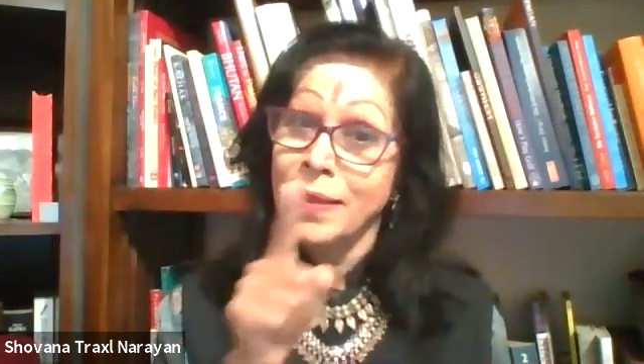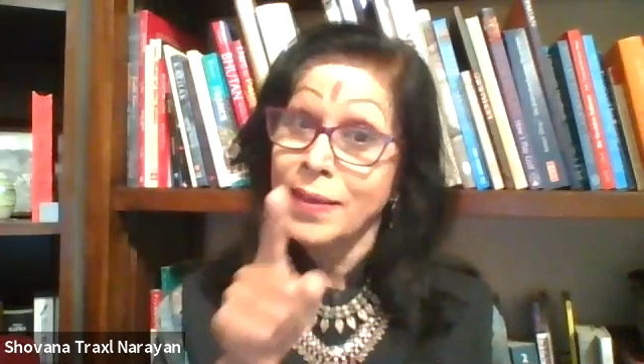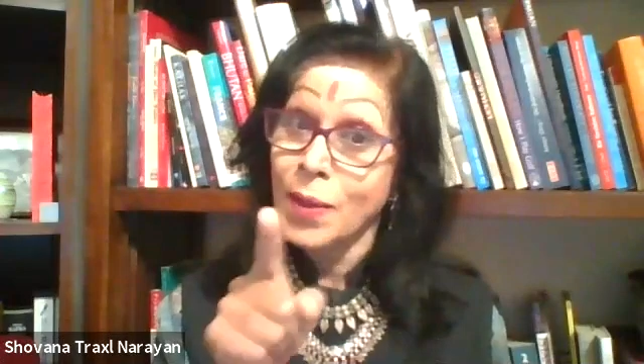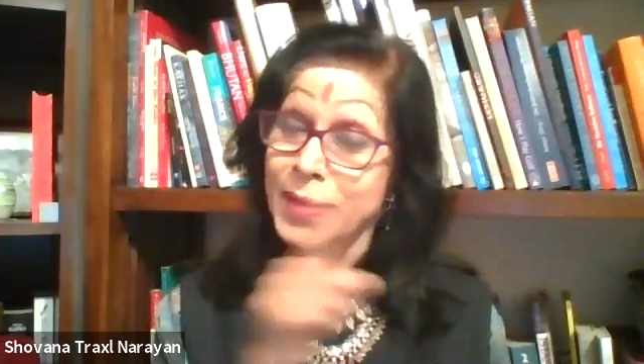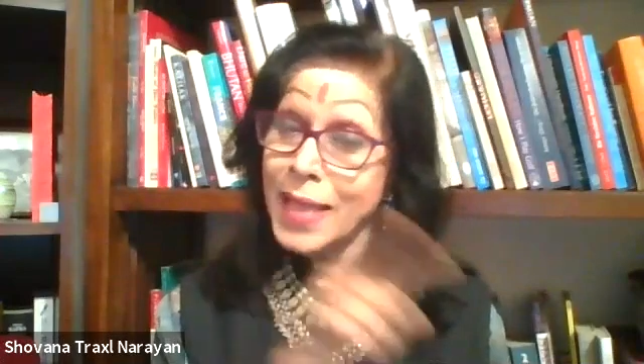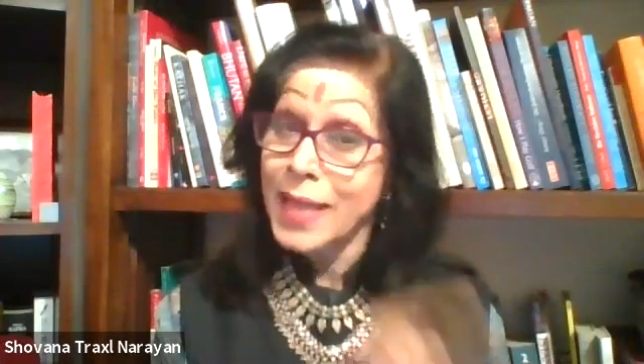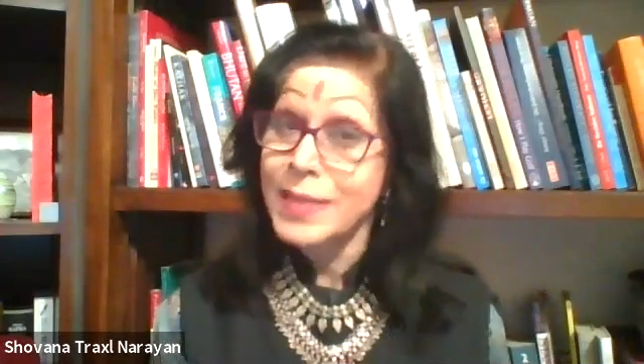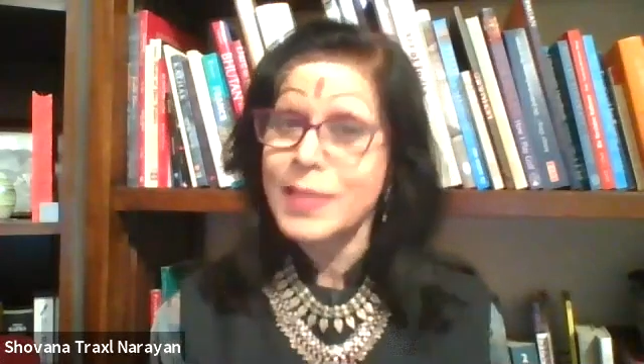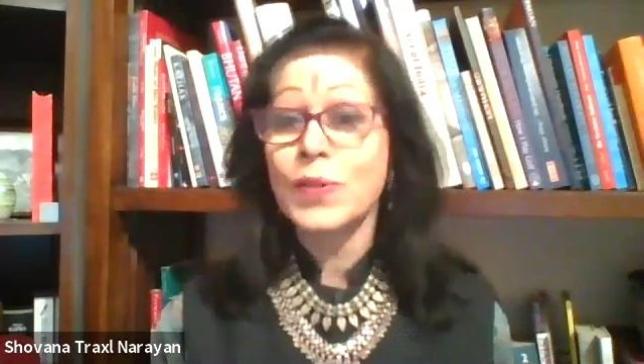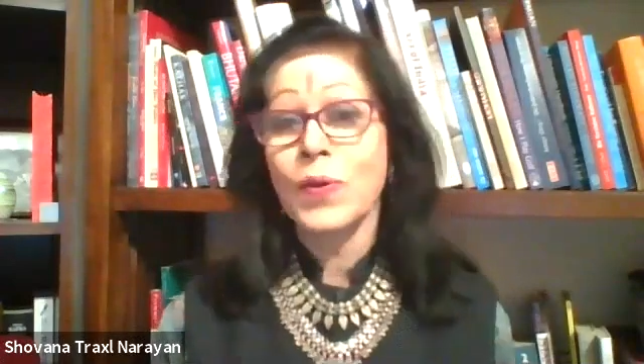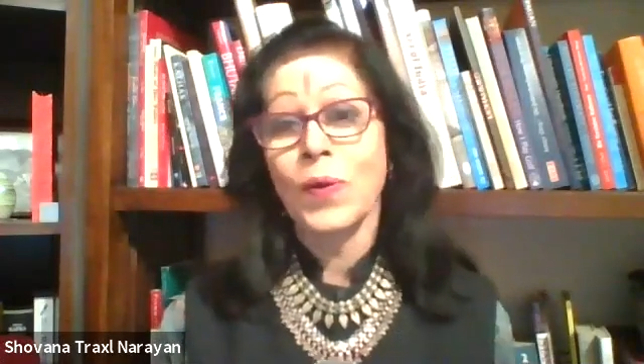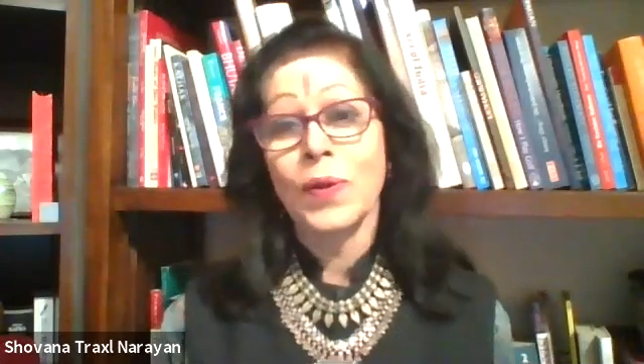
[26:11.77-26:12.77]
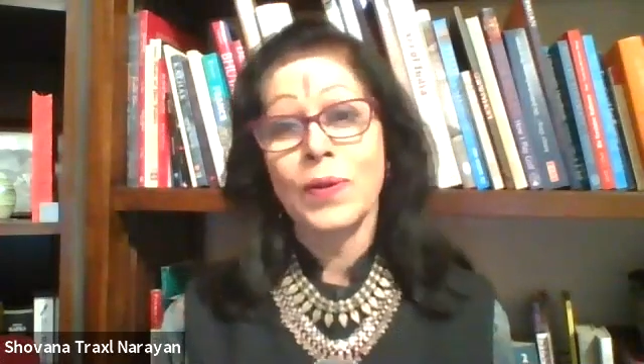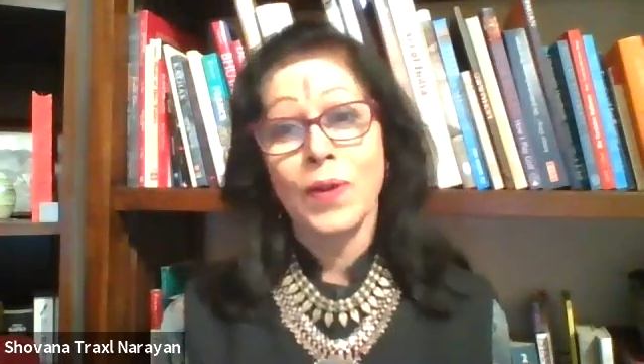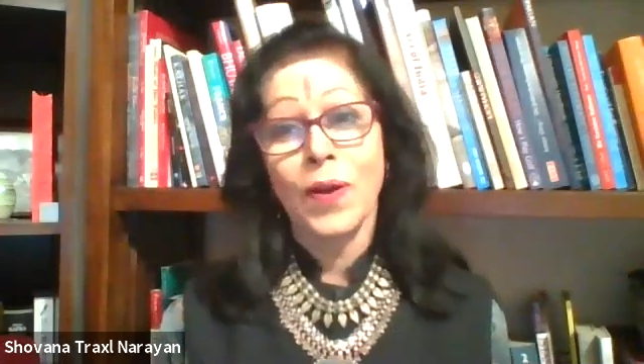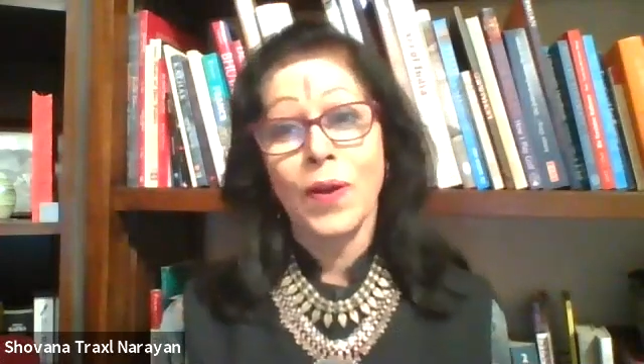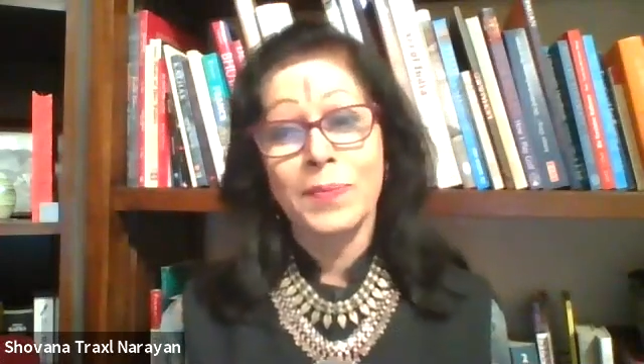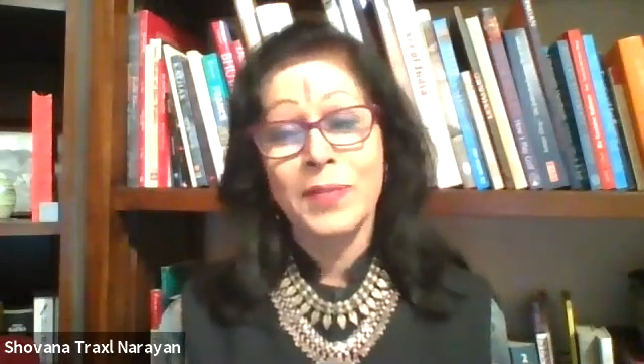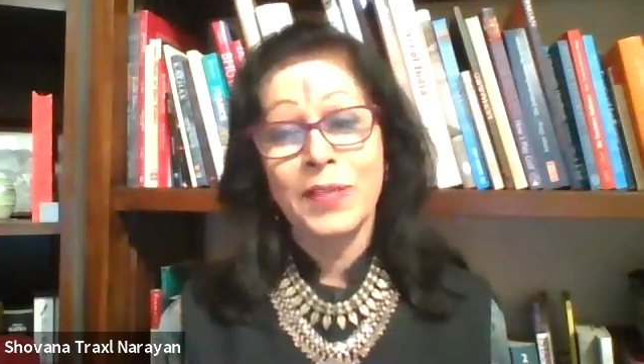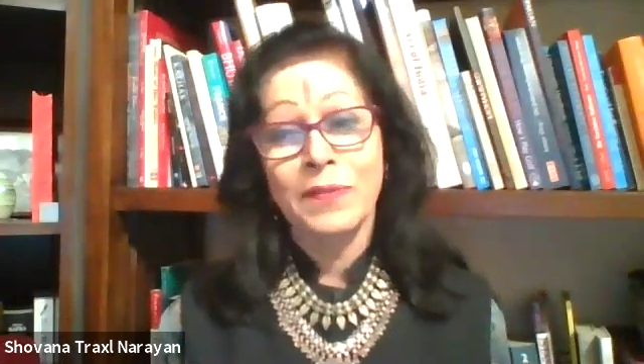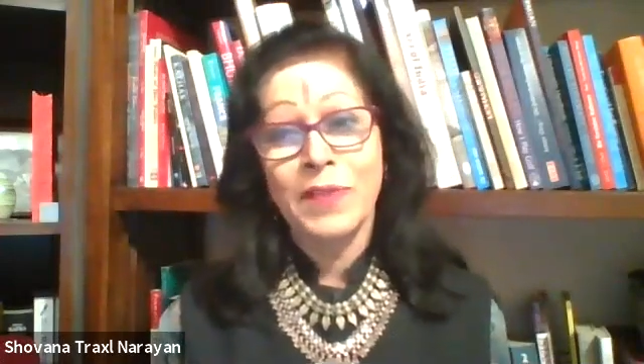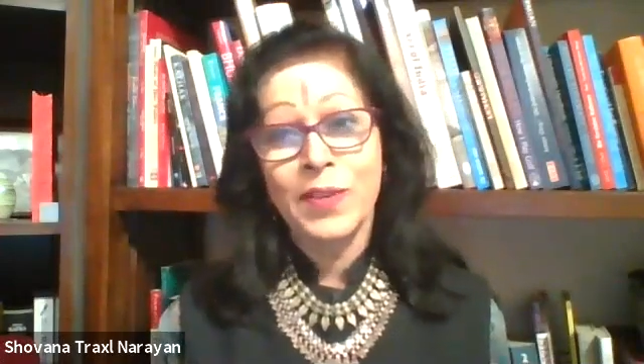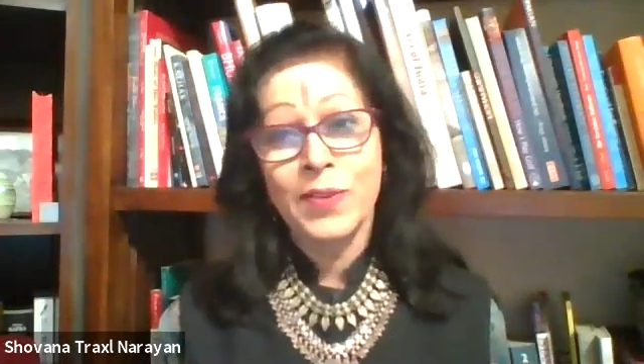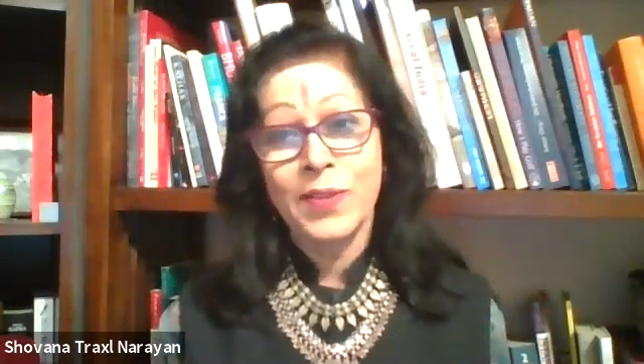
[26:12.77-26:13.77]
Now that is called
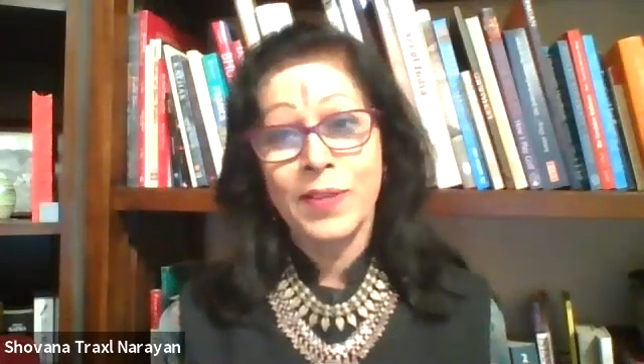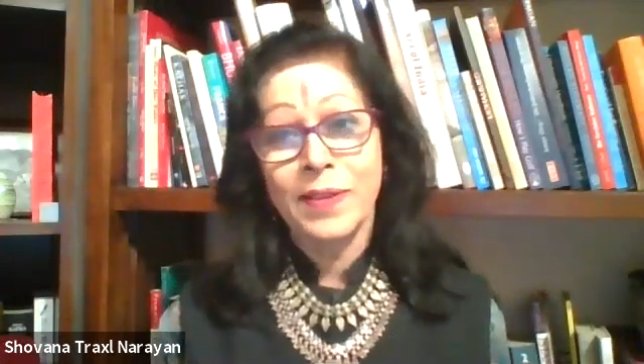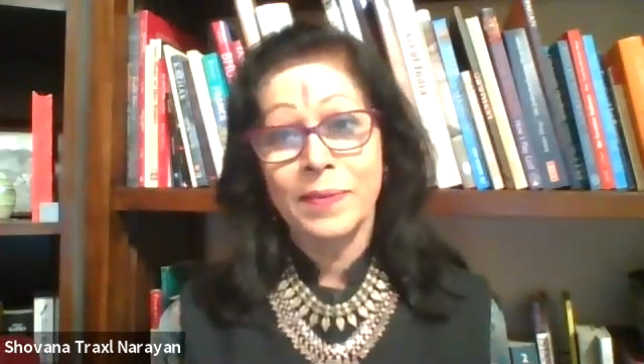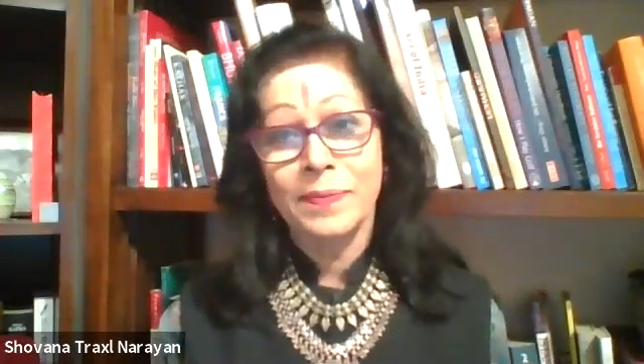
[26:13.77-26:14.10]
observation.